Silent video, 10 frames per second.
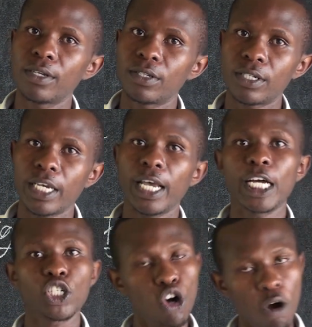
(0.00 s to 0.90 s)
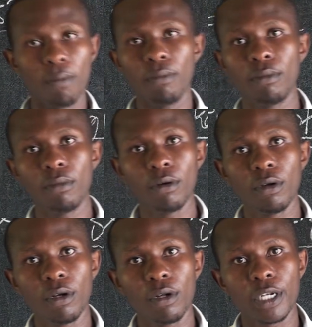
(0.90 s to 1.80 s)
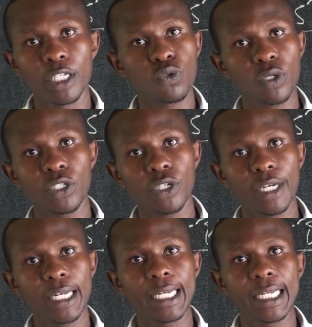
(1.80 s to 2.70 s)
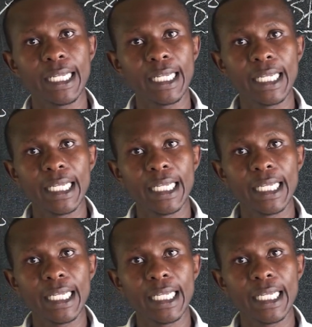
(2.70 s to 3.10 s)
Stay at home the situation